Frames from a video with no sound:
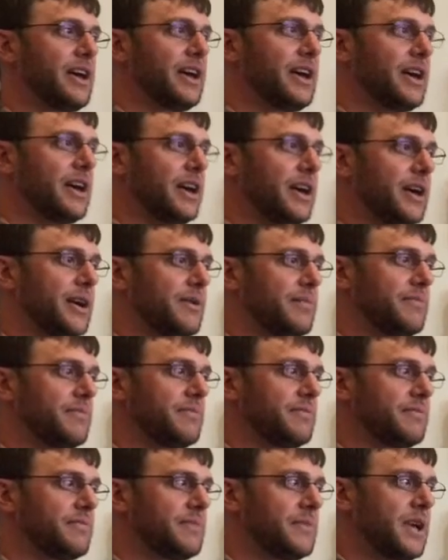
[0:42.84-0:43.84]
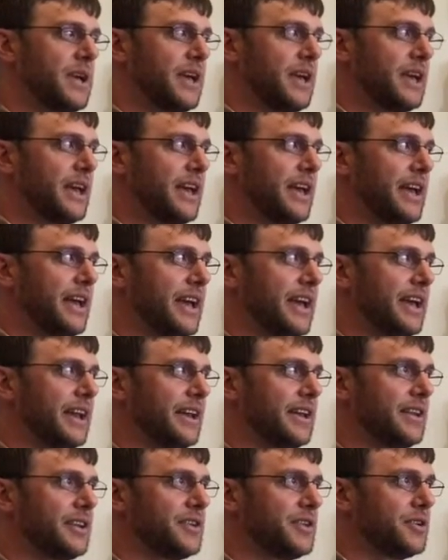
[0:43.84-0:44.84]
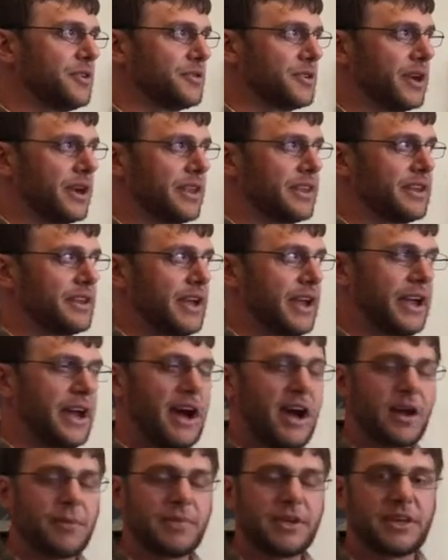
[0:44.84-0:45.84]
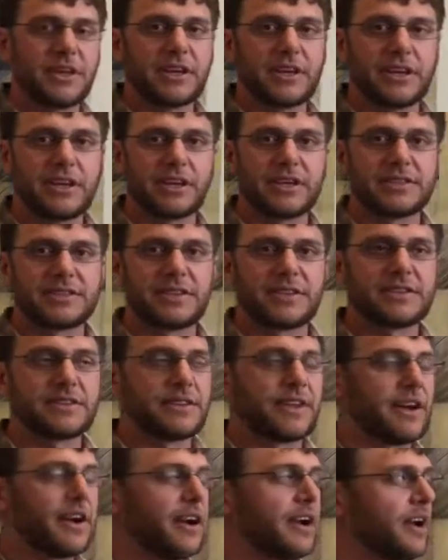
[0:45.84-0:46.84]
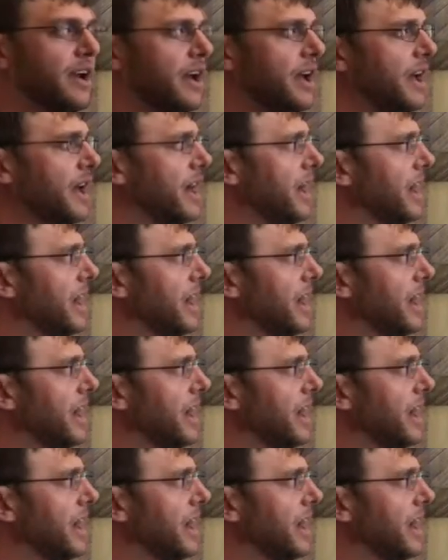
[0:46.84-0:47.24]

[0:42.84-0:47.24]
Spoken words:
and, you know, kind of the dichotomy that can exist there.